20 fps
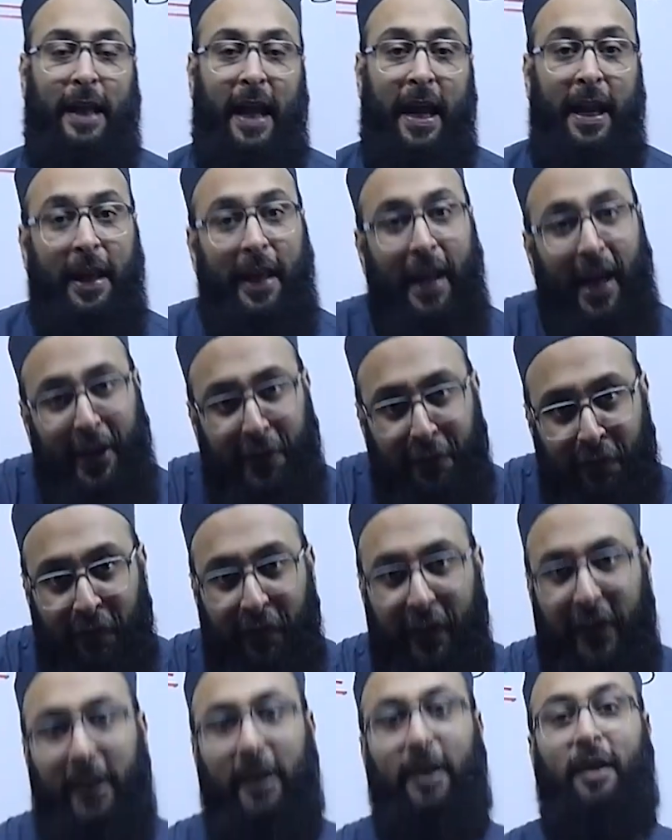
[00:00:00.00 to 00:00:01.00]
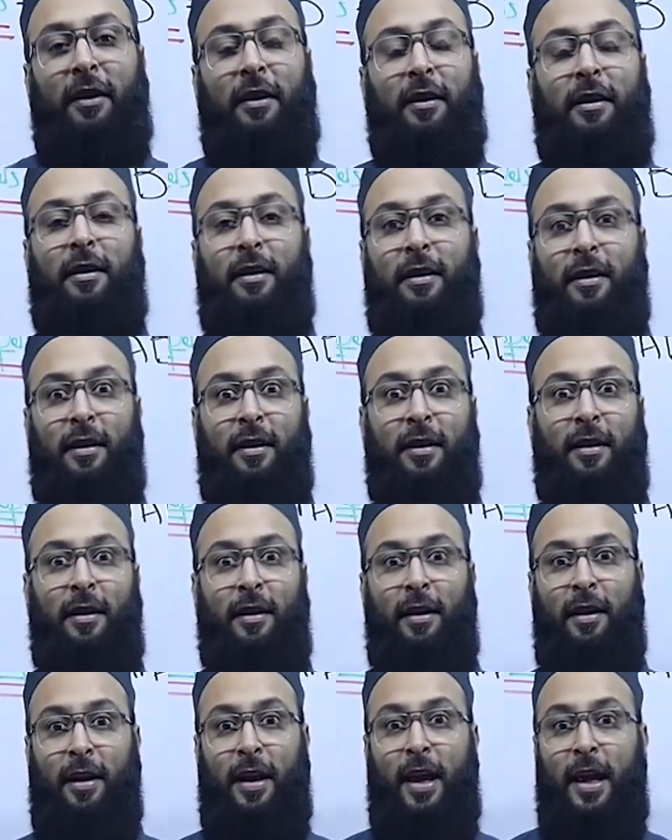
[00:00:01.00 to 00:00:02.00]
10 get free.
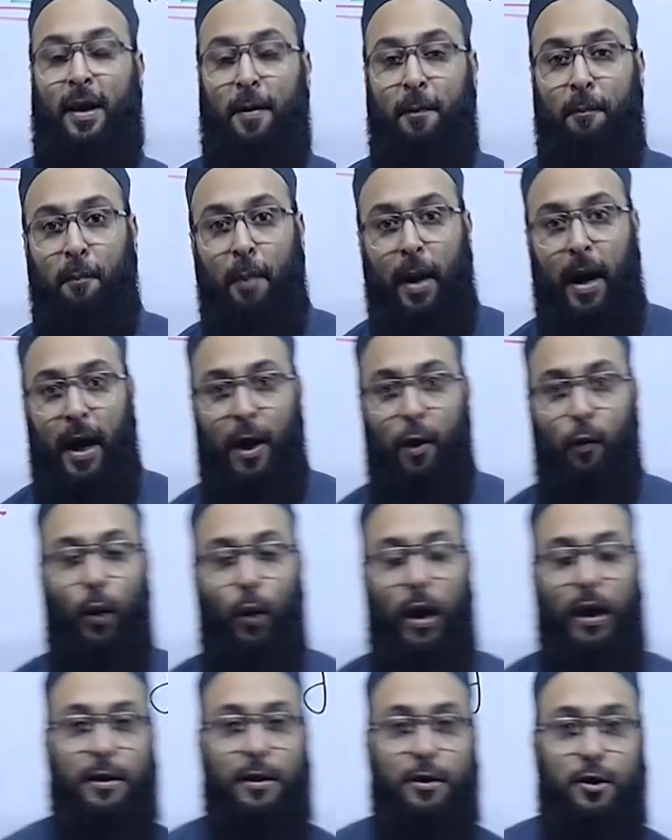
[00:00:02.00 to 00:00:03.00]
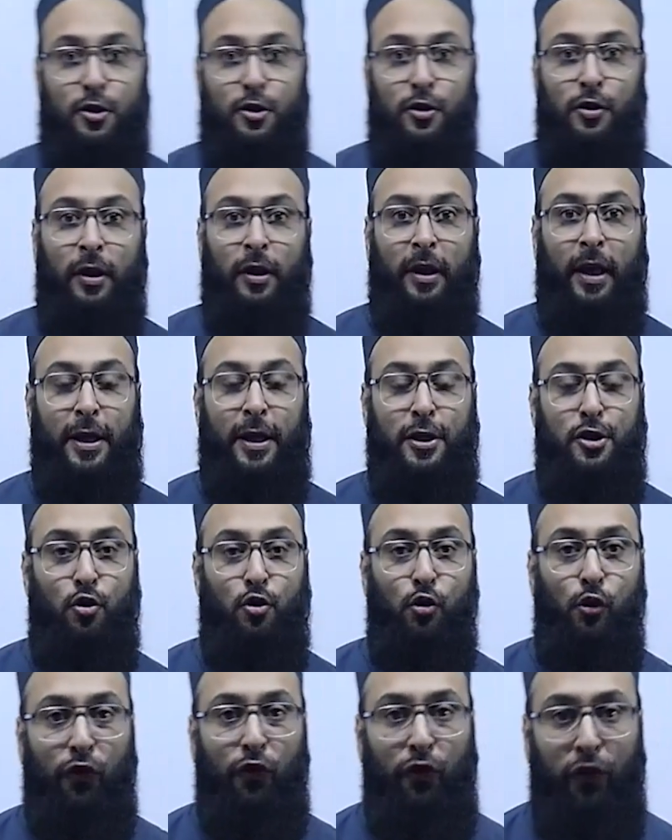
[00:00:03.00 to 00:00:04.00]
Like a buy 1 get
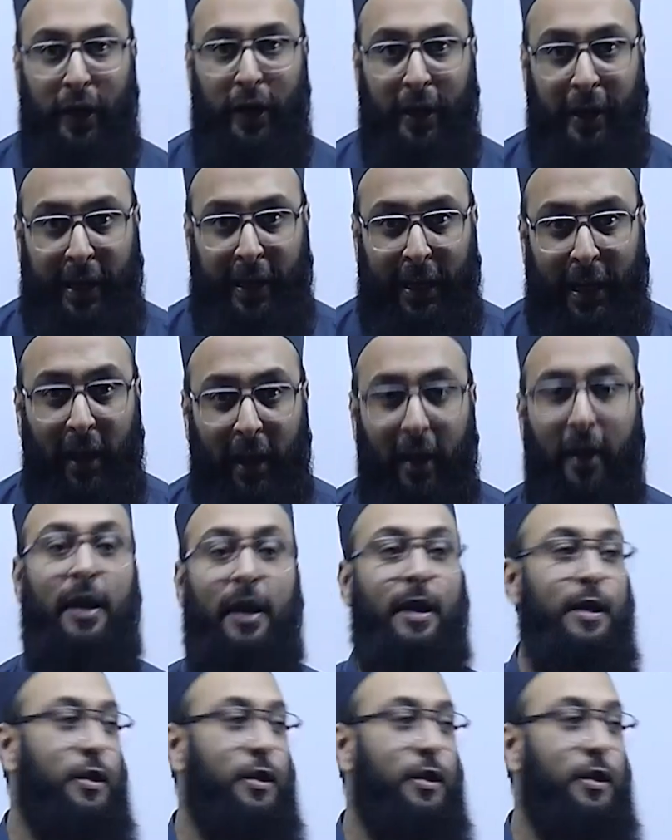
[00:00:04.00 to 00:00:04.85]
2 free deal.